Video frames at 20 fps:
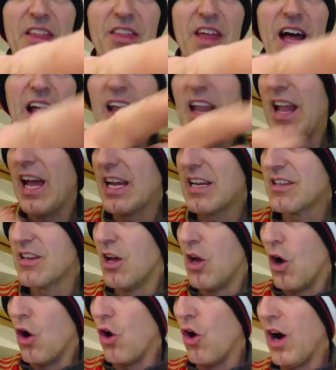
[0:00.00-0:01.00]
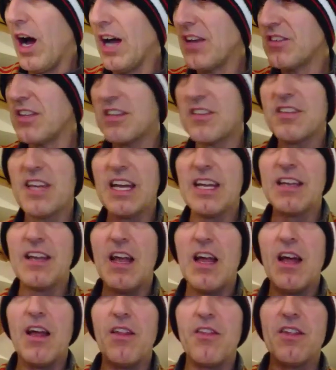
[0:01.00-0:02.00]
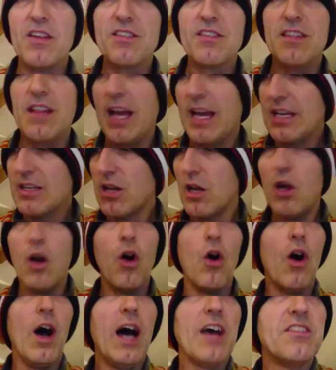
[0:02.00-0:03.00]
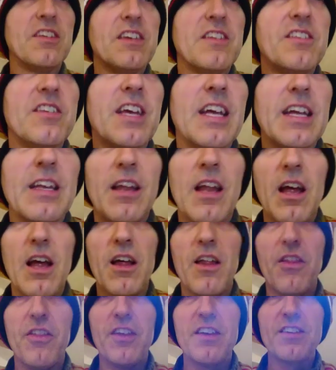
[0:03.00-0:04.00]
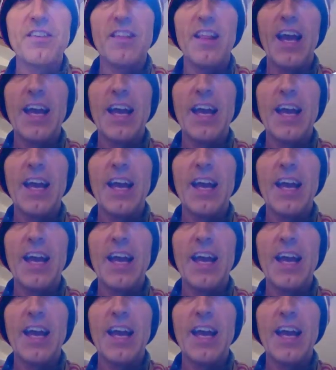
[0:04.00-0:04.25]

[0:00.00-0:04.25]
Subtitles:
that light, or has he seen this light? Or has he seen this